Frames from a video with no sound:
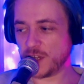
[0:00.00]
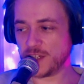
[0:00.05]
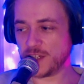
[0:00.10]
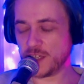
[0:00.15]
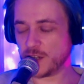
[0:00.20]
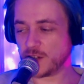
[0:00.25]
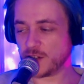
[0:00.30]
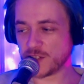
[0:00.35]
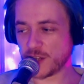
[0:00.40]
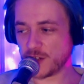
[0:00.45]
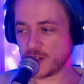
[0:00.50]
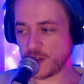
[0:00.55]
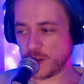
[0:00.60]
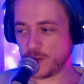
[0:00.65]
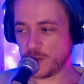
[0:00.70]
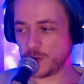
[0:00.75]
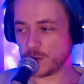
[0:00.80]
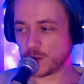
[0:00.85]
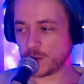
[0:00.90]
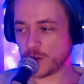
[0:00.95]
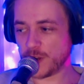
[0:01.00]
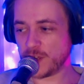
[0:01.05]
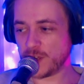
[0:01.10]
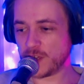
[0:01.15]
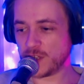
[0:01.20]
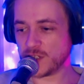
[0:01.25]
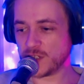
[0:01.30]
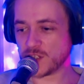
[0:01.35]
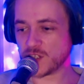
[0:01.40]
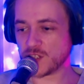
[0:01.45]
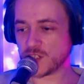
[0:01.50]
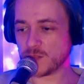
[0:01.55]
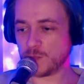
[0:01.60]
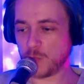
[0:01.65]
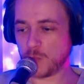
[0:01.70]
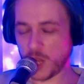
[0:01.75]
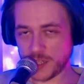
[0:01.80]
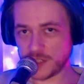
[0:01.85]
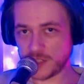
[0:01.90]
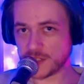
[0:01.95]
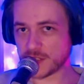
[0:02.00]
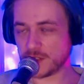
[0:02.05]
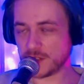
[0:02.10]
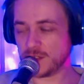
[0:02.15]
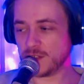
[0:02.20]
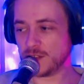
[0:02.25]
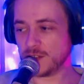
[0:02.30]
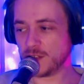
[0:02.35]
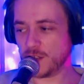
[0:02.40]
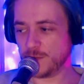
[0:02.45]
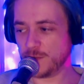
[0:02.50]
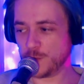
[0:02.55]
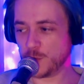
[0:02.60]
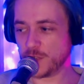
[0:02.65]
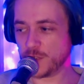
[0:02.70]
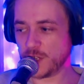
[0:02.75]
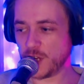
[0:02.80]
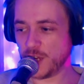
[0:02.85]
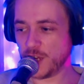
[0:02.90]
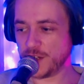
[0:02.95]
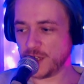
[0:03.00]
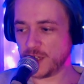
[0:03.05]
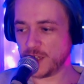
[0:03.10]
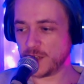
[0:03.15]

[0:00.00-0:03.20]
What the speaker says: And I was like, no, you're great in spite of your DID.